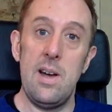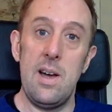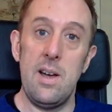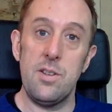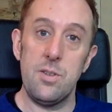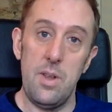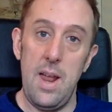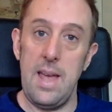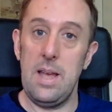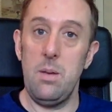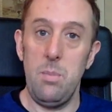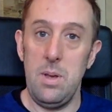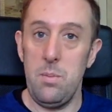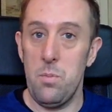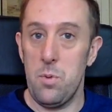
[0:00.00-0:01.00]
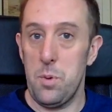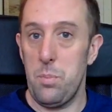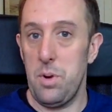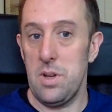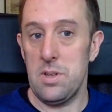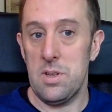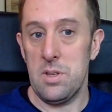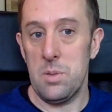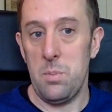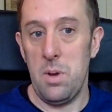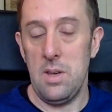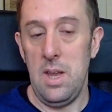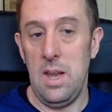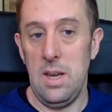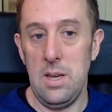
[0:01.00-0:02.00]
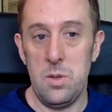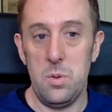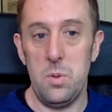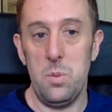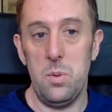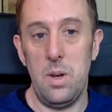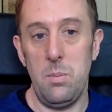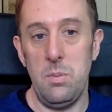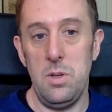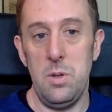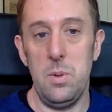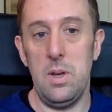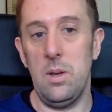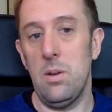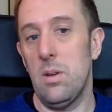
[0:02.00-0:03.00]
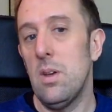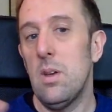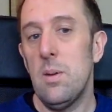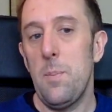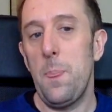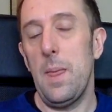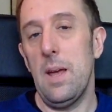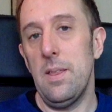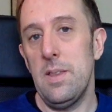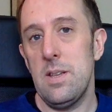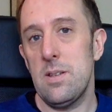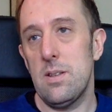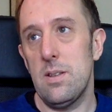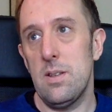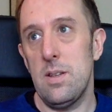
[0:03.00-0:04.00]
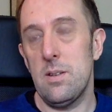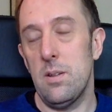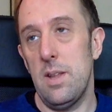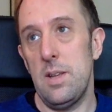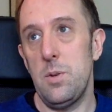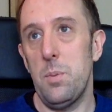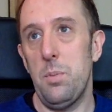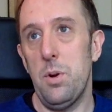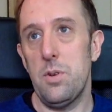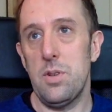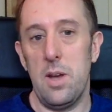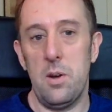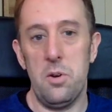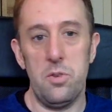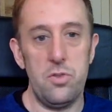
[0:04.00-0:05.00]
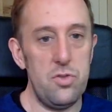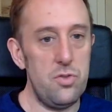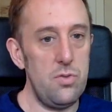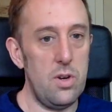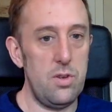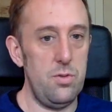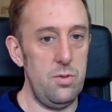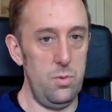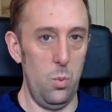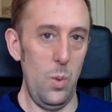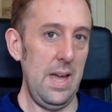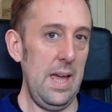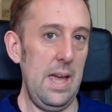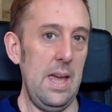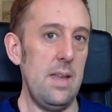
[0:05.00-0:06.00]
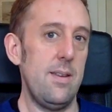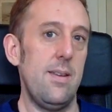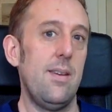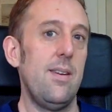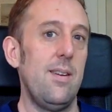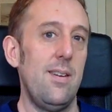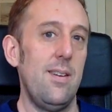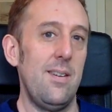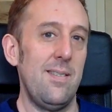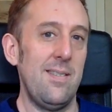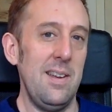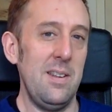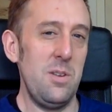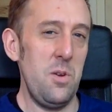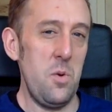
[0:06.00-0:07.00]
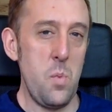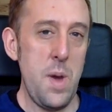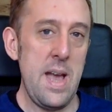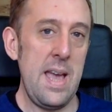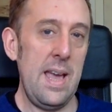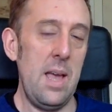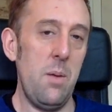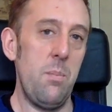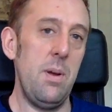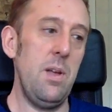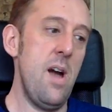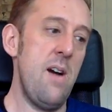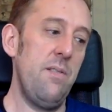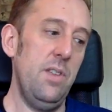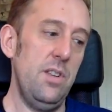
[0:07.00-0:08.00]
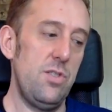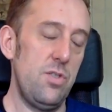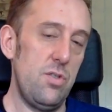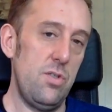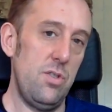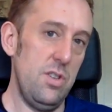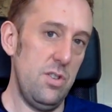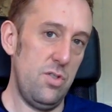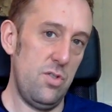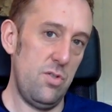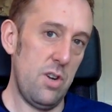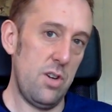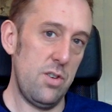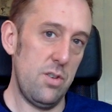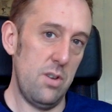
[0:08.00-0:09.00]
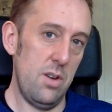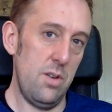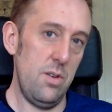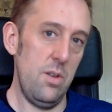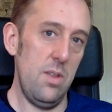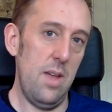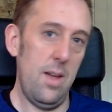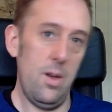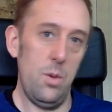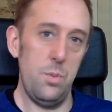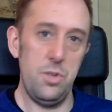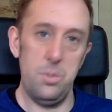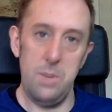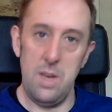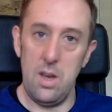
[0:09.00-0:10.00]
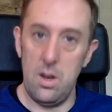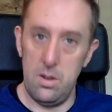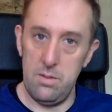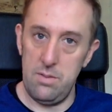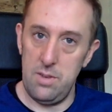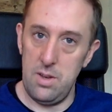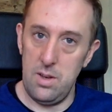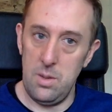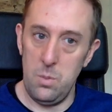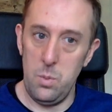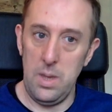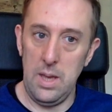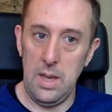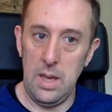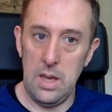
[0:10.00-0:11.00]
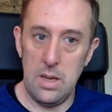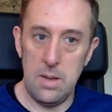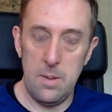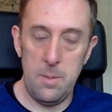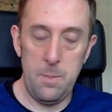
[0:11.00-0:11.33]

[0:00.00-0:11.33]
So that I can be more present and spontaneous with what I'm doing. This led to an approach I call structured winging it, right? So you're winging it, but you have this structure under you that helps you be confident in winging it.